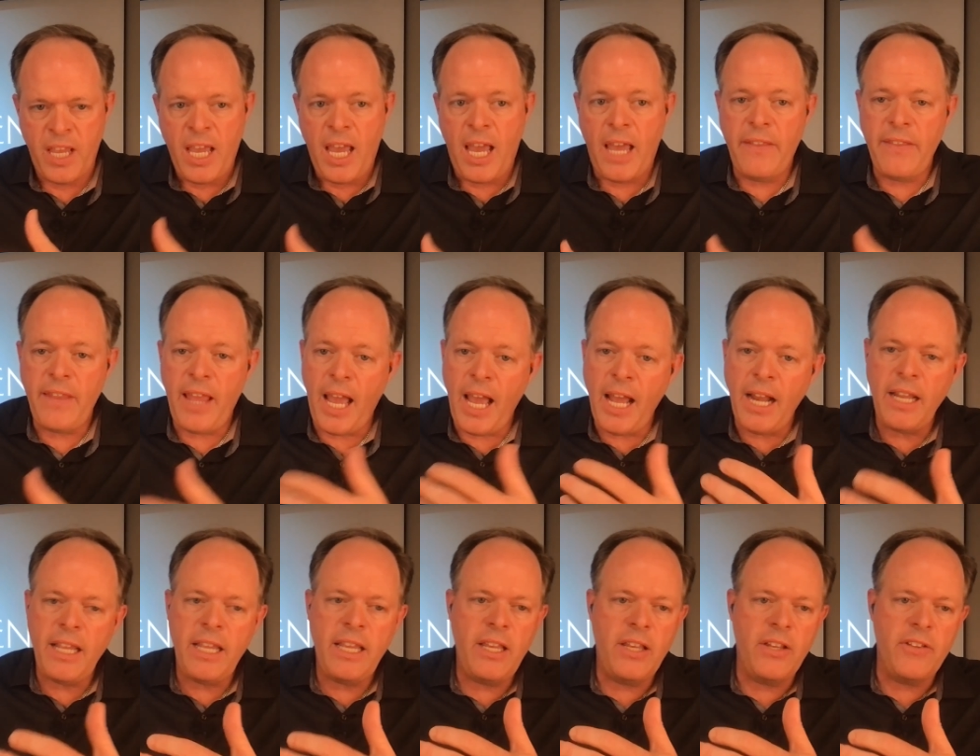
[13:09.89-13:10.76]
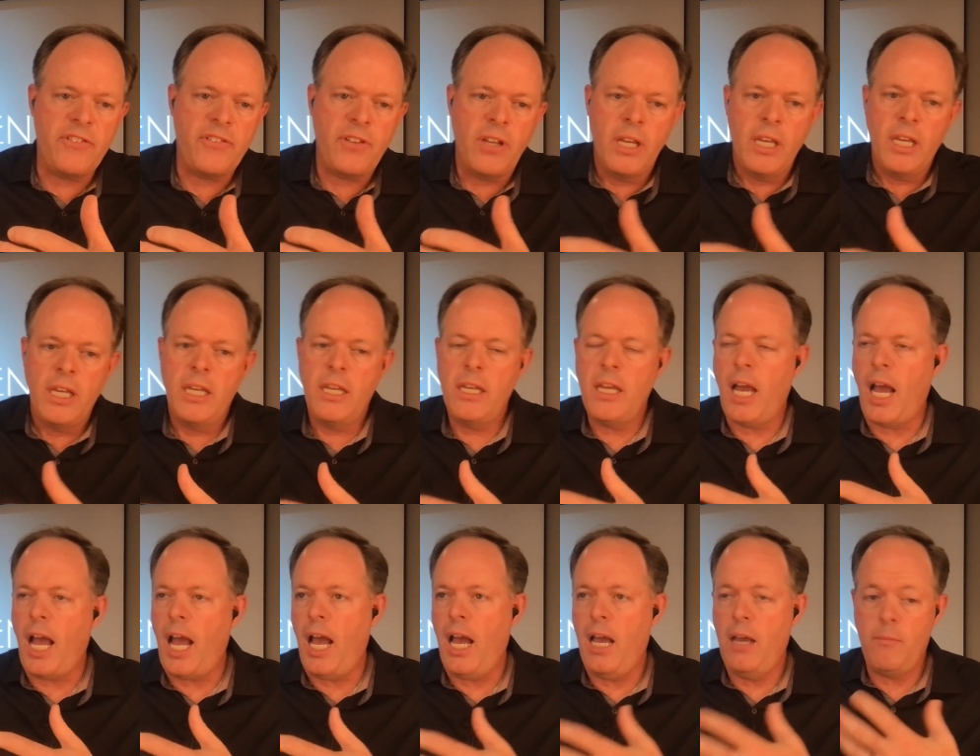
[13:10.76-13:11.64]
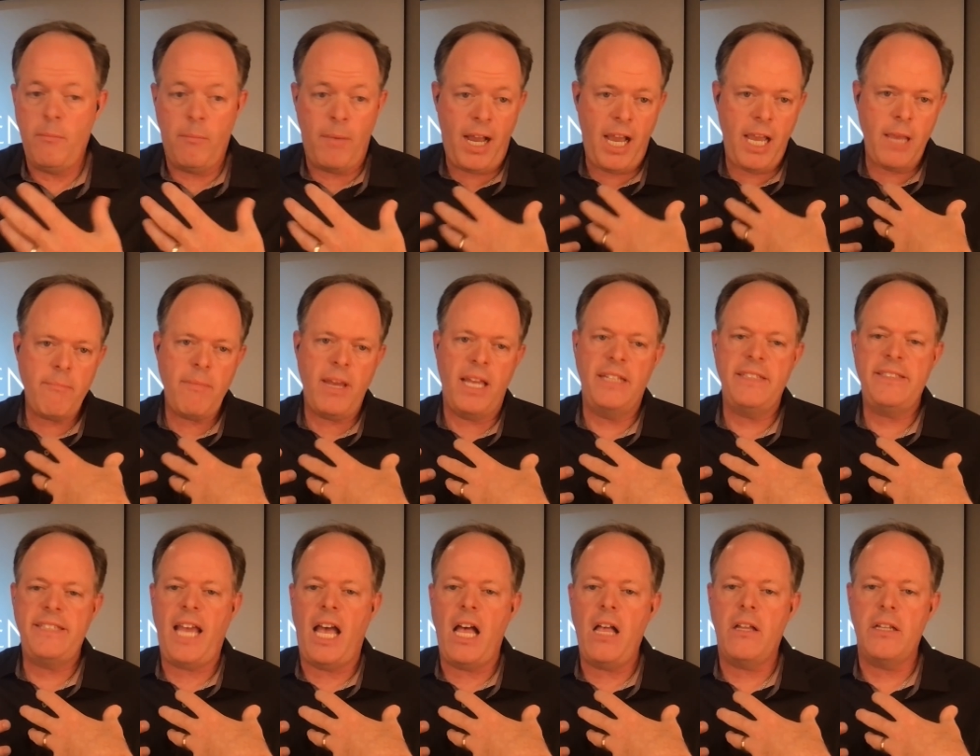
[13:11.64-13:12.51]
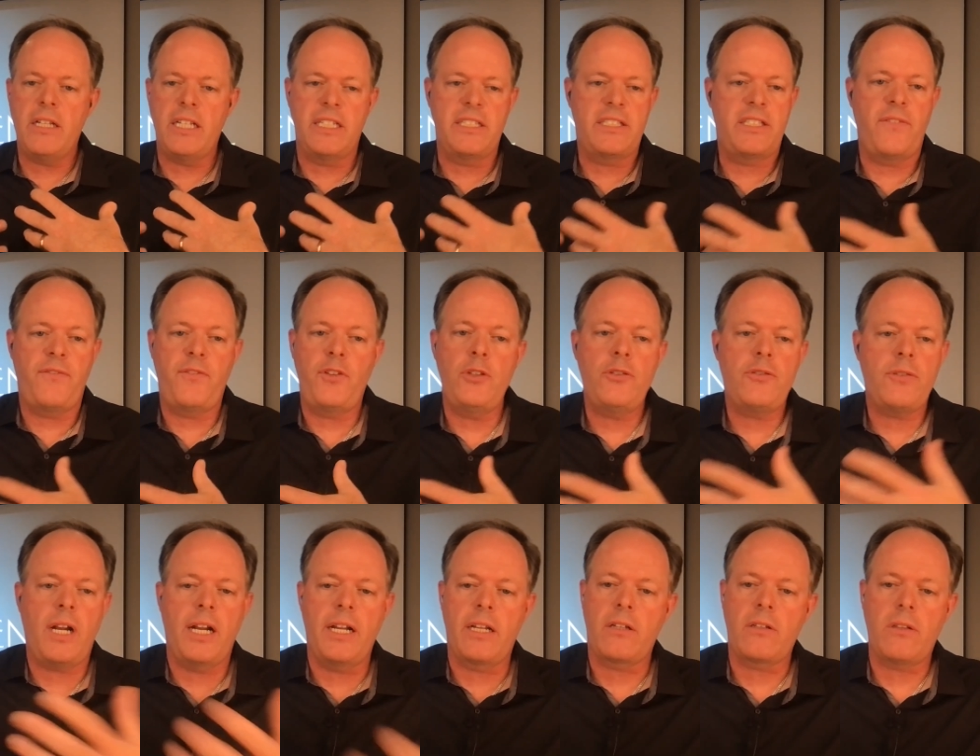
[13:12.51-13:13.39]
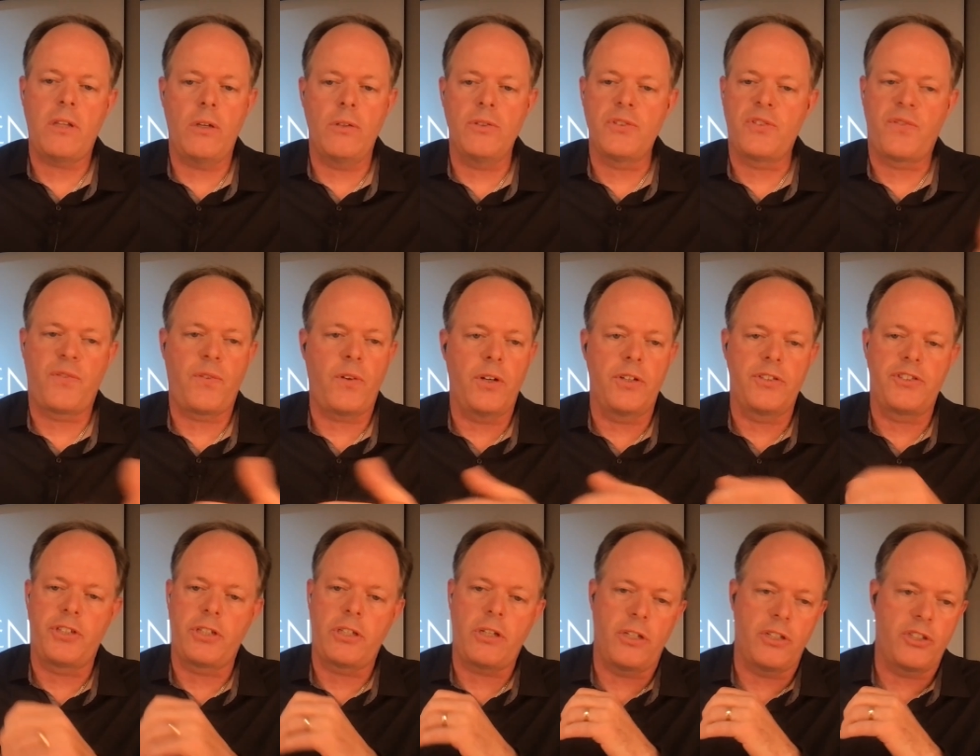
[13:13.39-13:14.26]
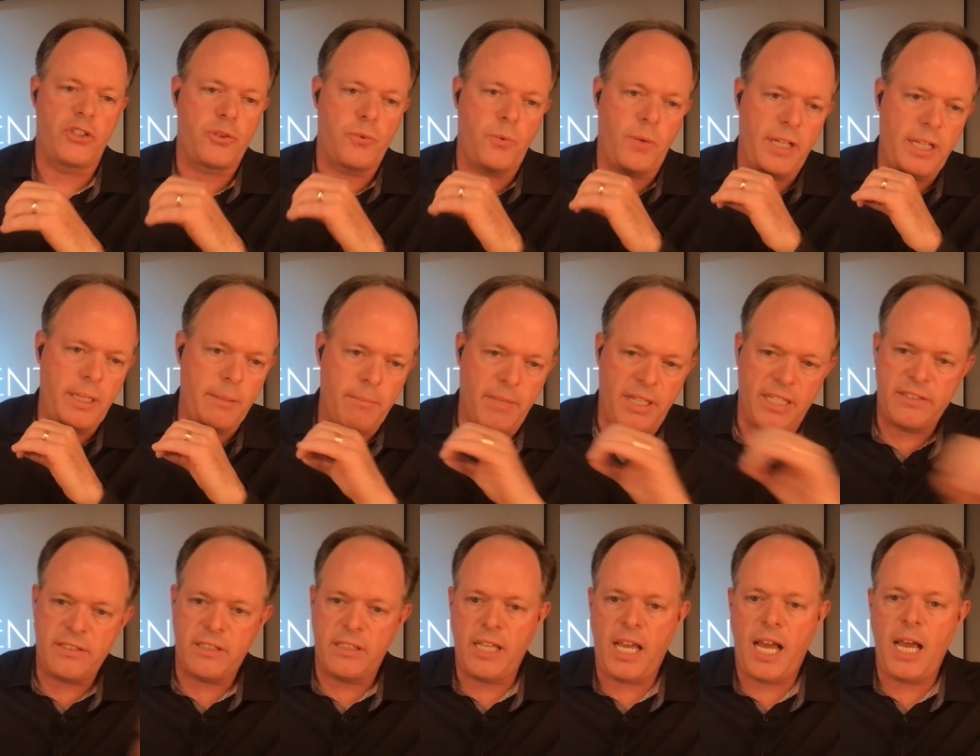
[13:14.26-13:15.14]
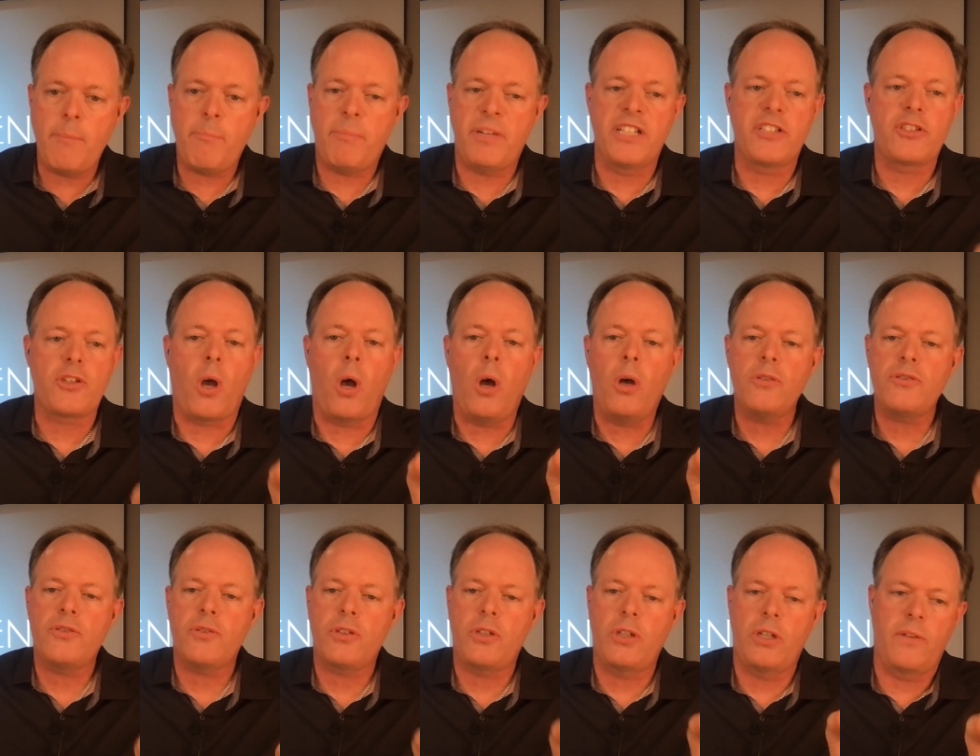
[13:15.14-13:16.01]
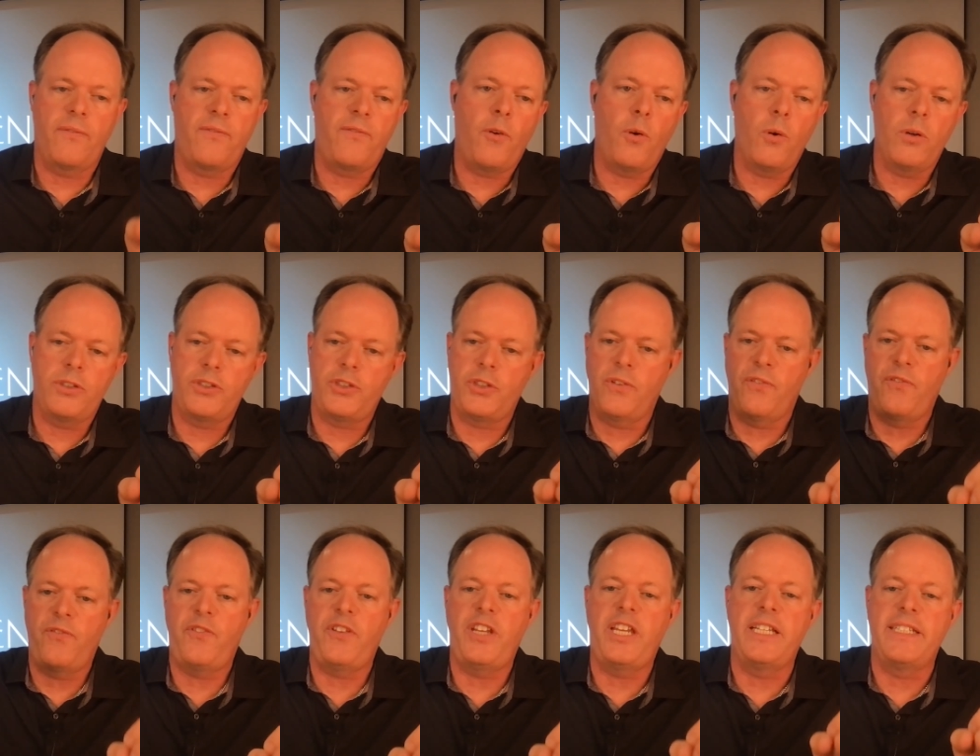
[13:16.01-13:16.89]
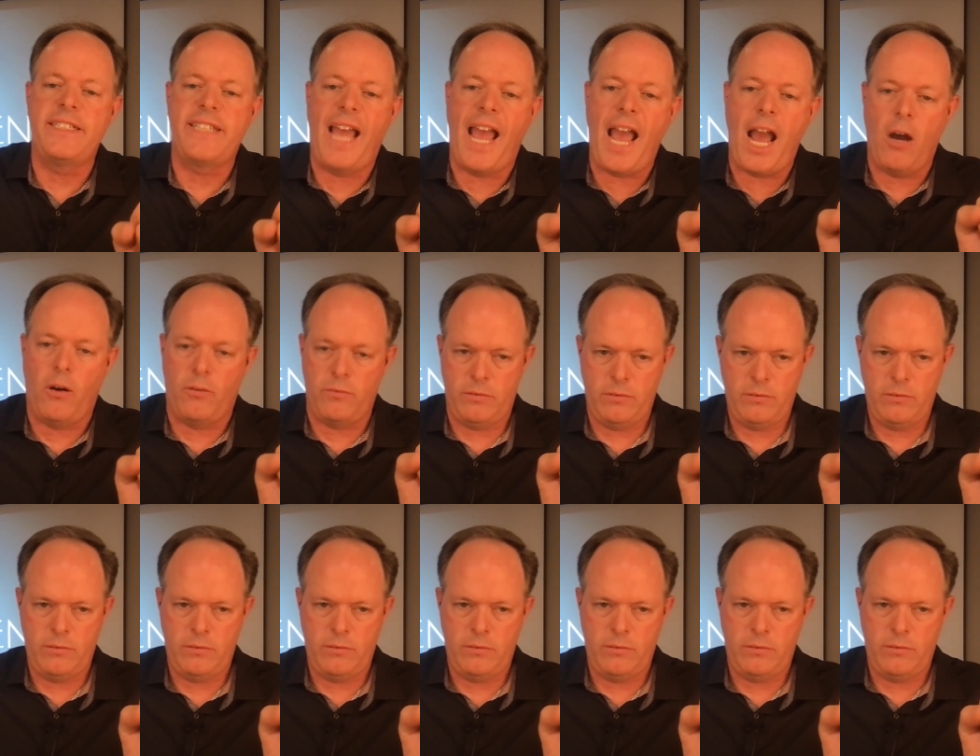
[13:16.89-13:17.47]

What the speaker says: And that is, my mentality is, if you try to close first, you're going to swing and miss a lot, but it's also going to force your fee down.